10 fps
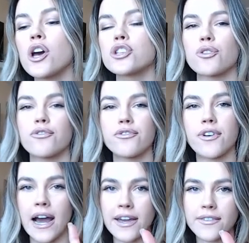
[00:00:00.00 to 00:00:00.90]
So
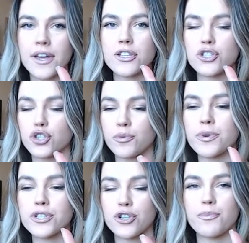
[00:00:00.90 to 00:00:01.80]
5
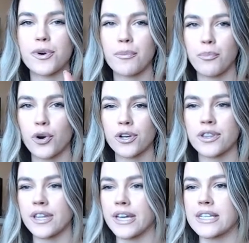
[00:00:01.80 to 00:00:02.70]
super
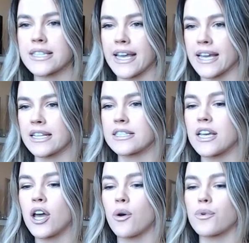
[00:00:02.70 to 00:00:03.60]
important things, and
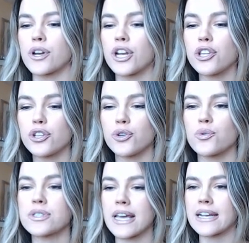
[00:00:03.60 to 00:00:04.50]
we're gonna
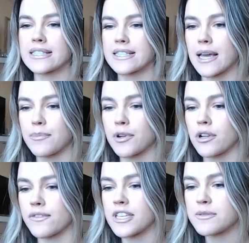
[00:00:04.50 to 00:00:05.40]
use an example
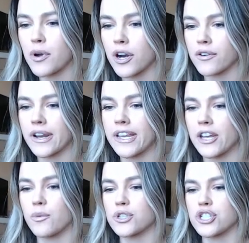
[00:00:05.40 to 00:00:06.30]
of this product right
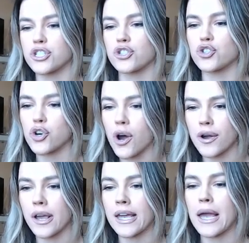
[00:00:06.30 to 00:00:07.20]
here, which is the
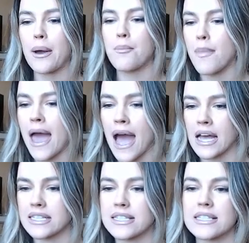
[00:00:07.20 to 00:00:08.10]
drawing
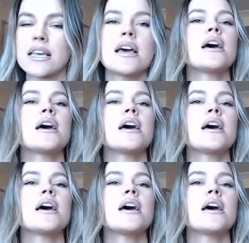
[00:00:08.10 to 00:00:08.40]
mat